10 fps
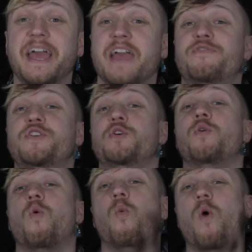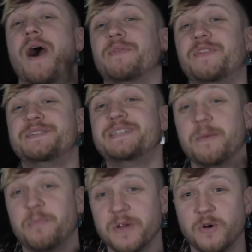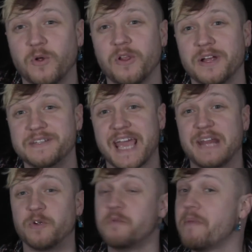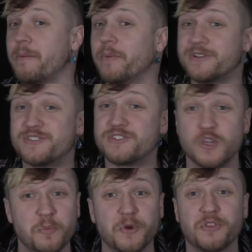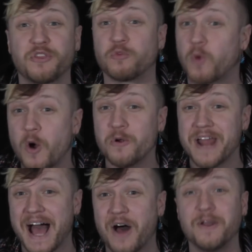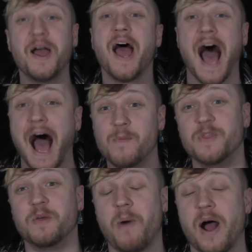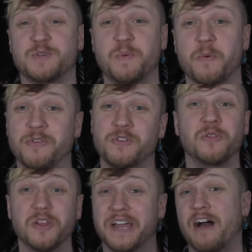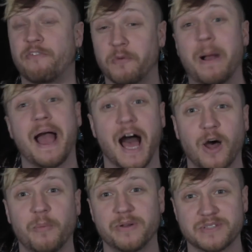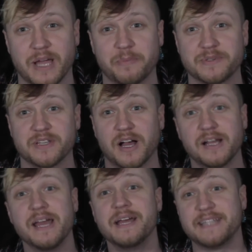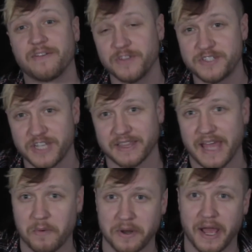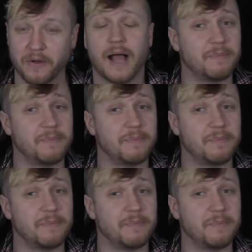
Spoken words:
If you want the typical A Day to Remember super throwdown, I'm in the mosh pit with you, look out for my elbows type of song, definitely check that one out.